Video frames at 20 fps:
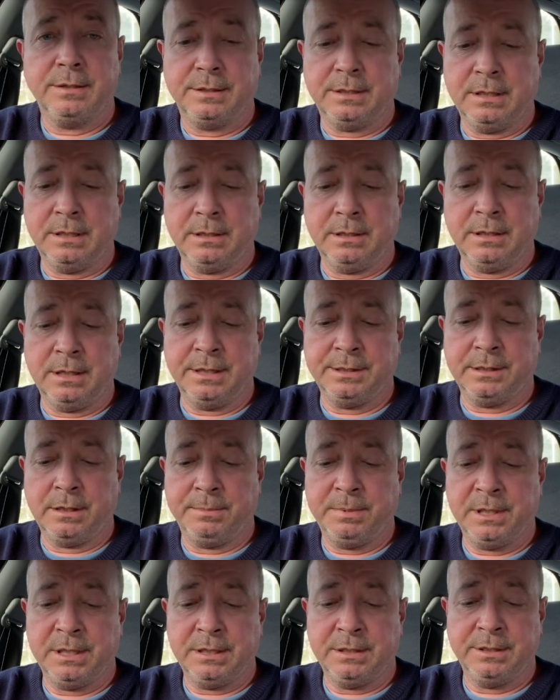So guys, I'll
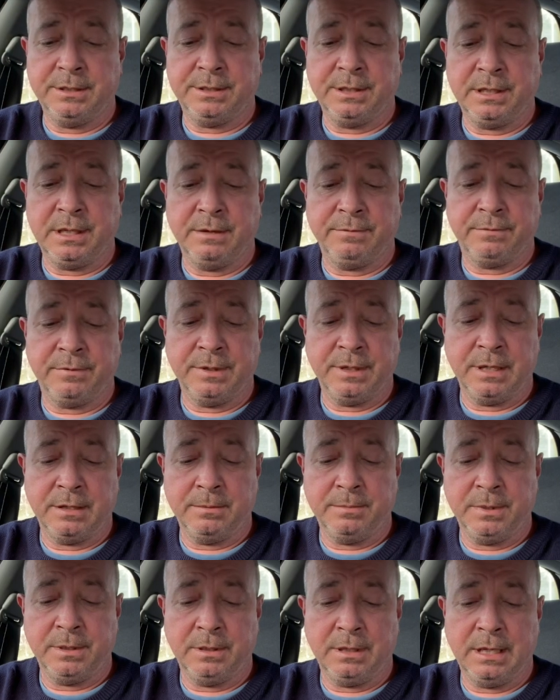be eating this again for another
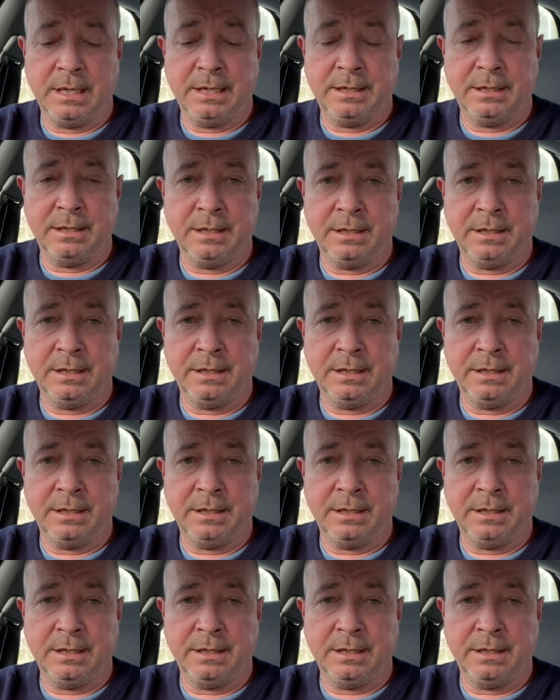meal later,